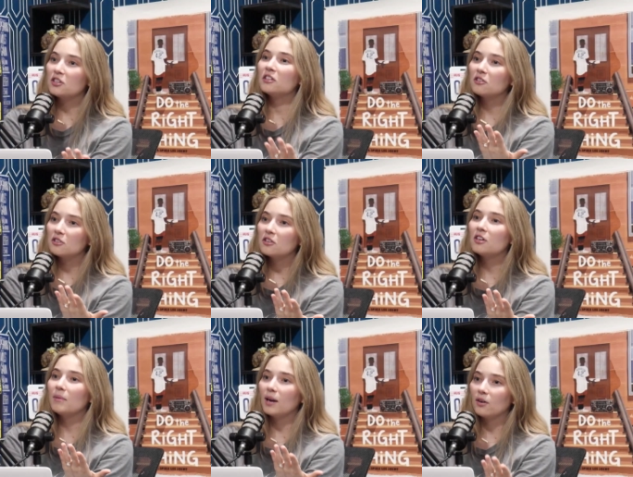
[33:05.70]
have
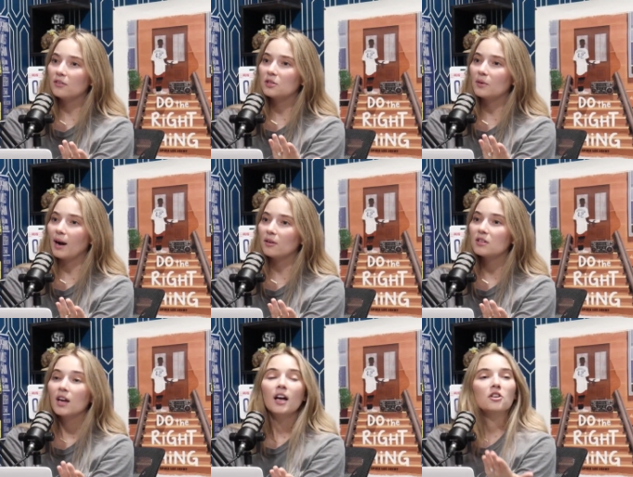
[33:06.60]
been over 2 hours.
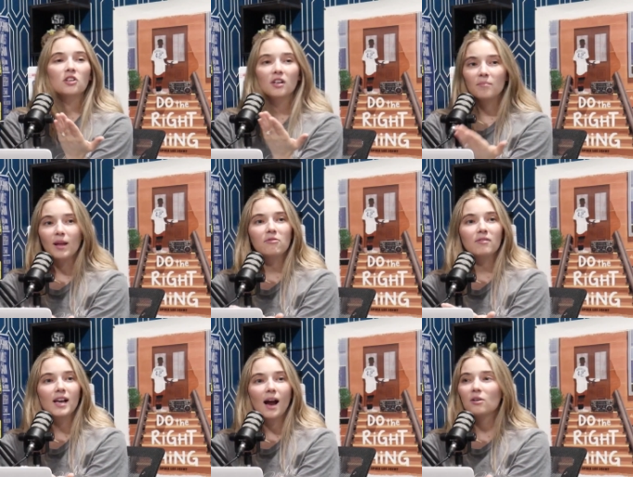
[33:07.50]
Yes. Should it have been
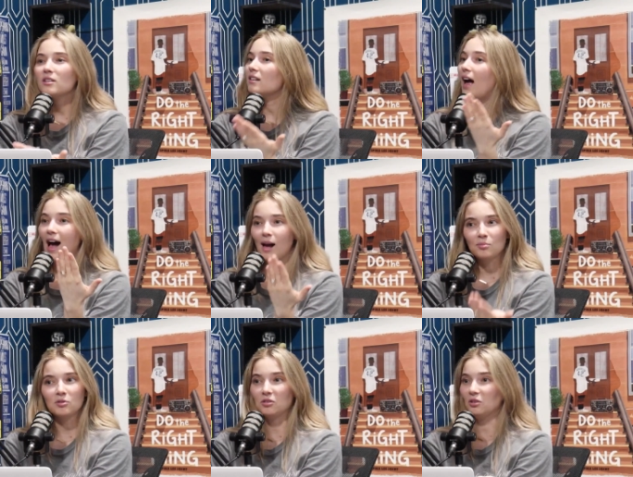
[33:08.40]
3 hours?
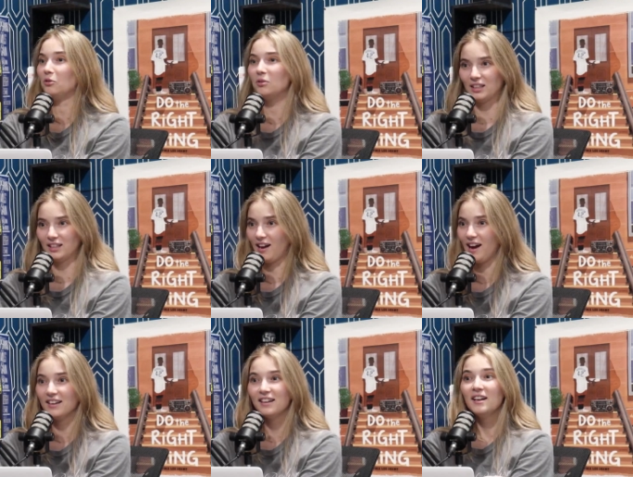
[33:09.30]
Absolutely
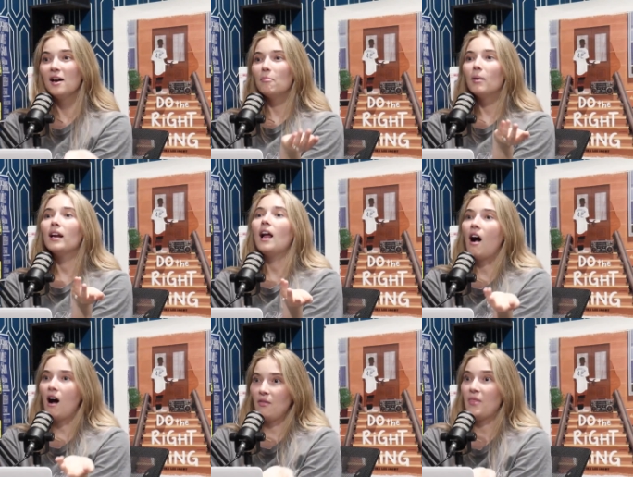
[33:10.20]
not. But
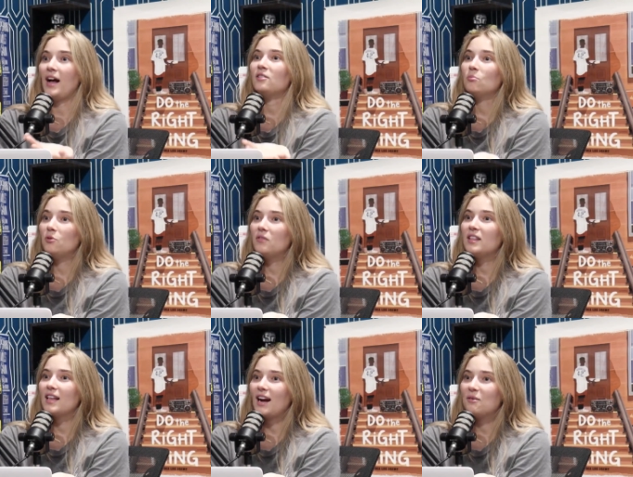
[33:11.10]
that's a movie
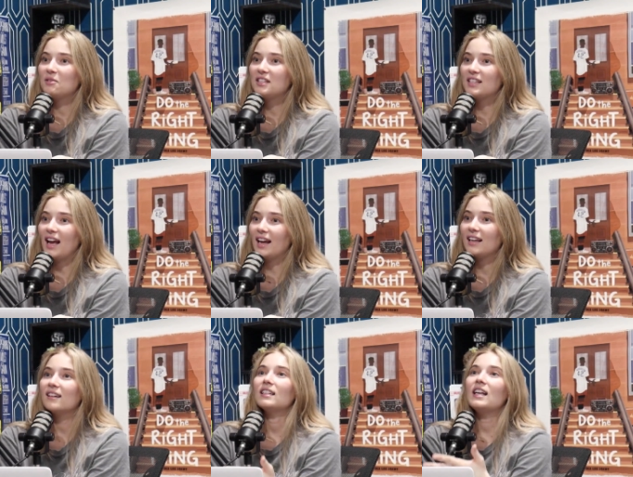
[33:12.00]
that I would
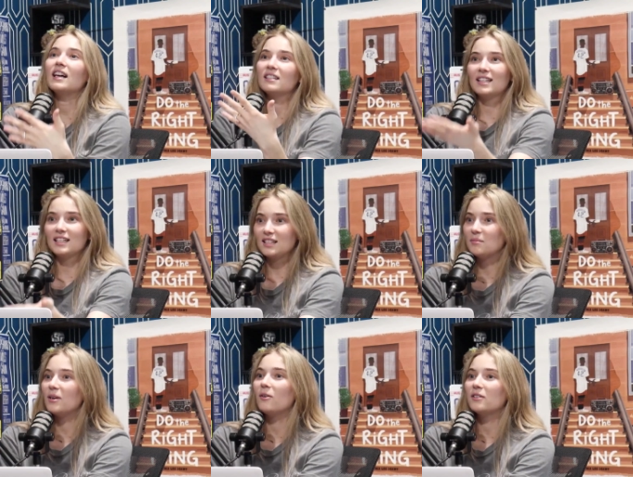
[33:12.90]
say, yes, it needs to
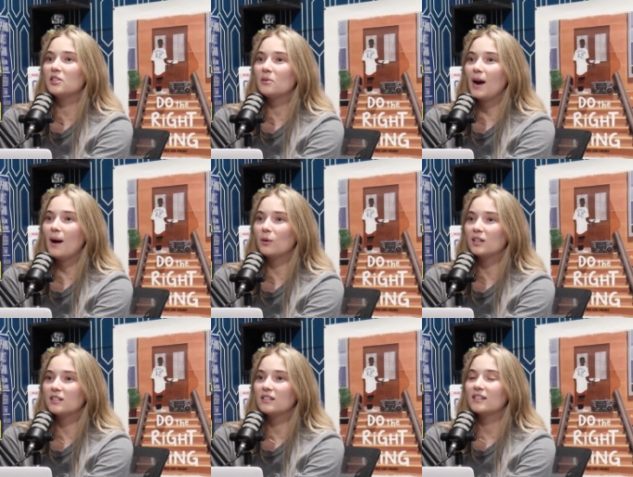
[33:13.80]
be over 2 hours. Yeah.